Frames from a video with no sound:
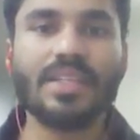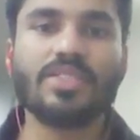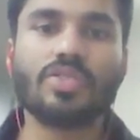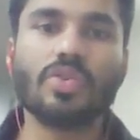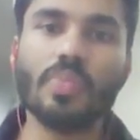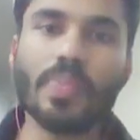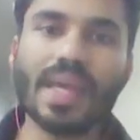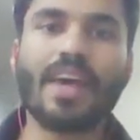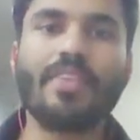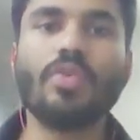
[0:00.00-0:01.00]
So you may
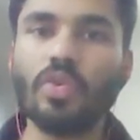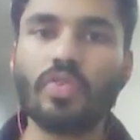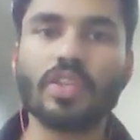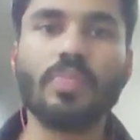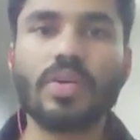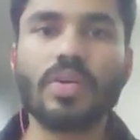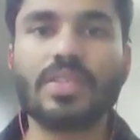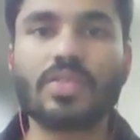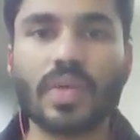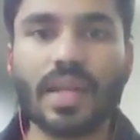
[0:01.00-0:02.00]
have to go for the books
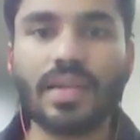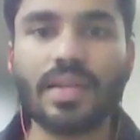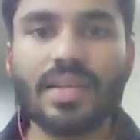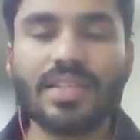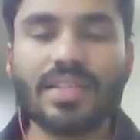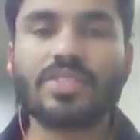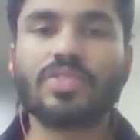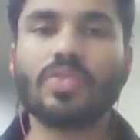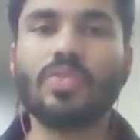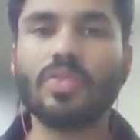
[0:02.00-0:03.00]
as well.
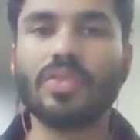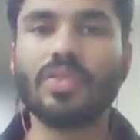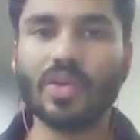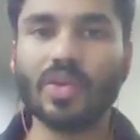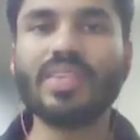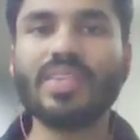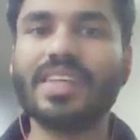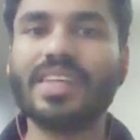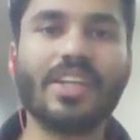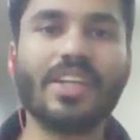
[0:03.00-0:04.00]
So don't
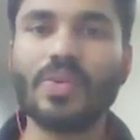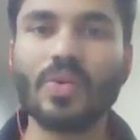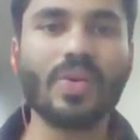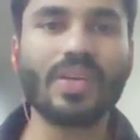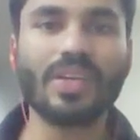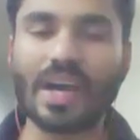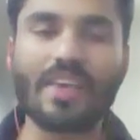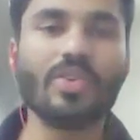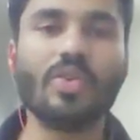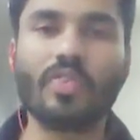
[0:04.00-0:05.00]
think that you don't have
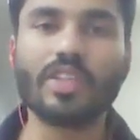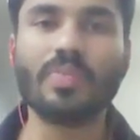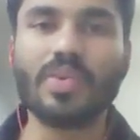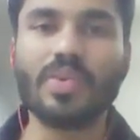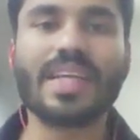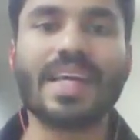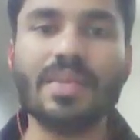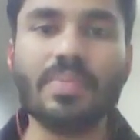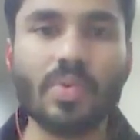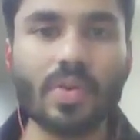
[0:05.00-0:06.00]
to go for the books
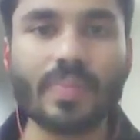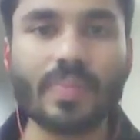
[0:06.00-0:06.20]
anymore.